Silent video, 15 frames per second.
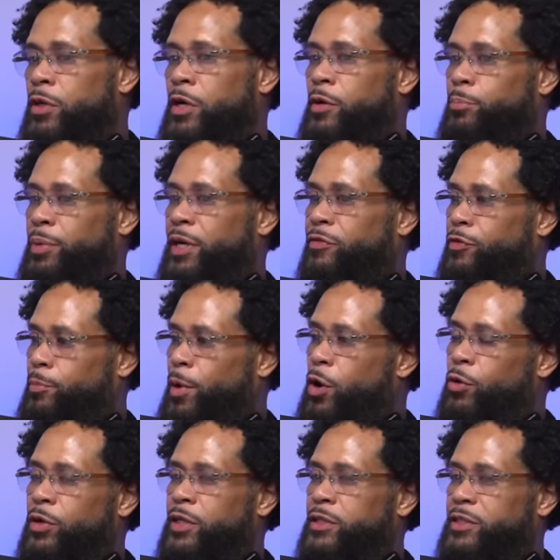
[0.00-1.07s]
being from
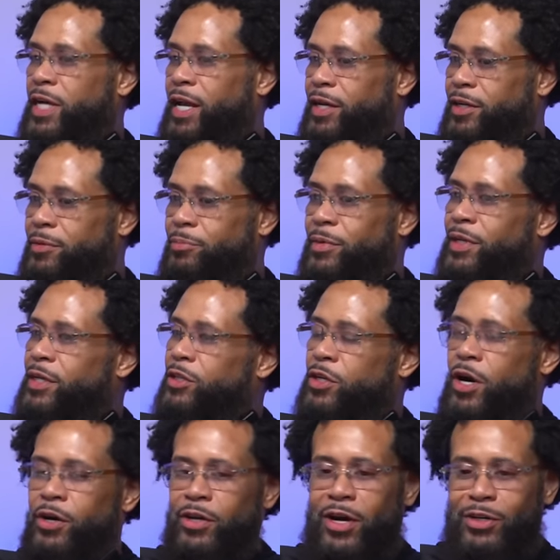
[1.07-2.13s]
Oakland telling them
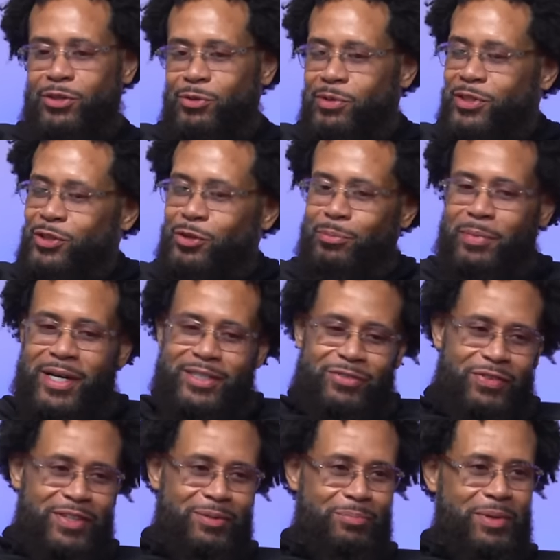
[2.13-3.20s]
dog, y'all doing too much for
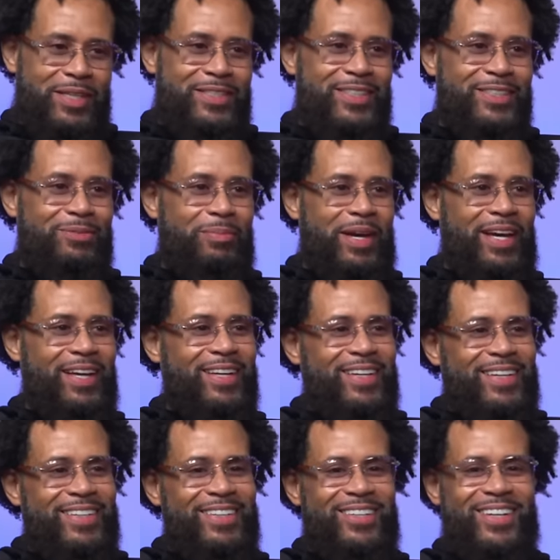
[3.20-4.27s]
them bitches, man. You look